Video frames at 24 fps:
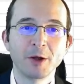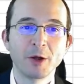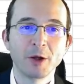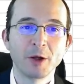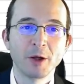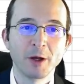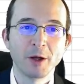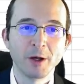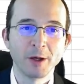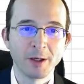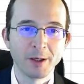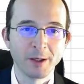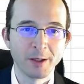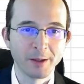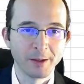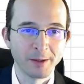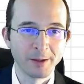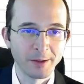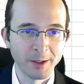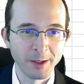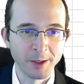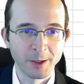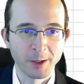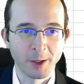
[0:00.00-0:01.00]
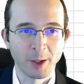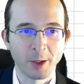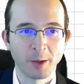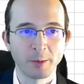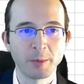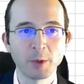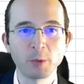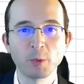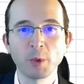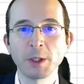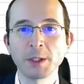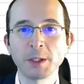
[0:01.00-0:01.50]
the
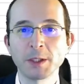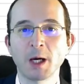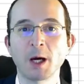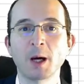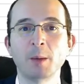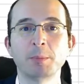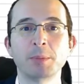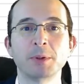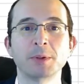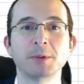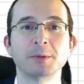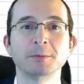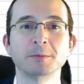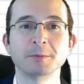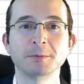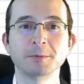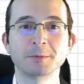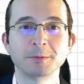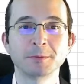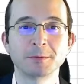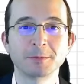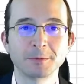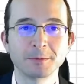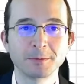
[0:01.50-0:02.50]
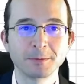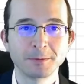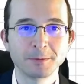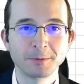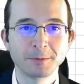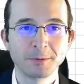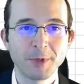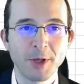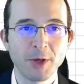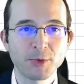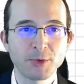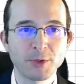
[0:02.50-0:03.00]
economy went up
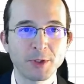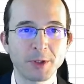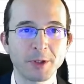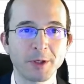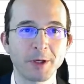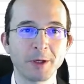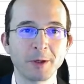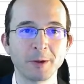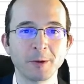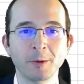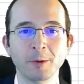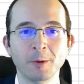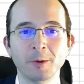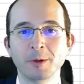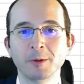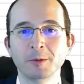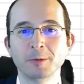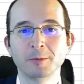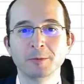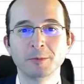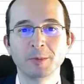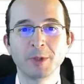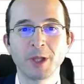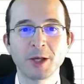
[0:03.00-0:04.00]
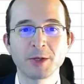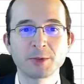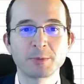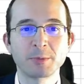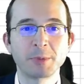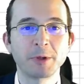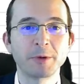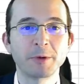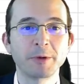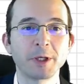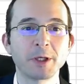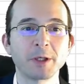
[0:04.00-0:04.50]
yesterday or last
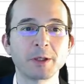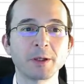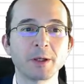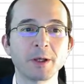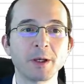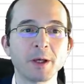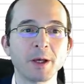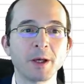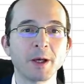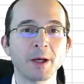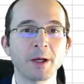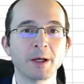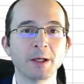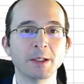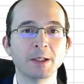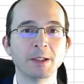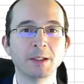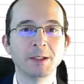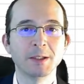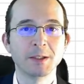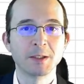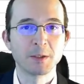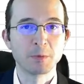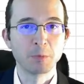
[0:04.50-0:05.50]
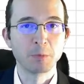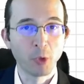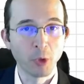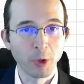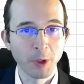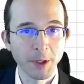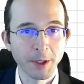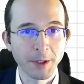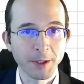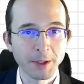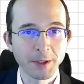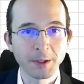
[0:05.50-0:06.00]
period, it's more
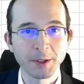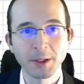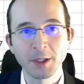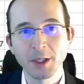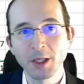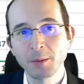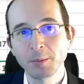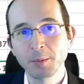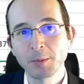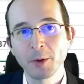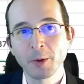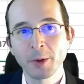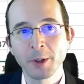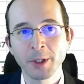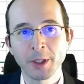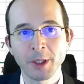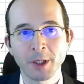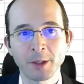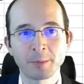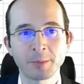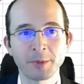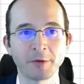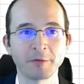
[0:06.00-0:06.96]
likely to keep going up.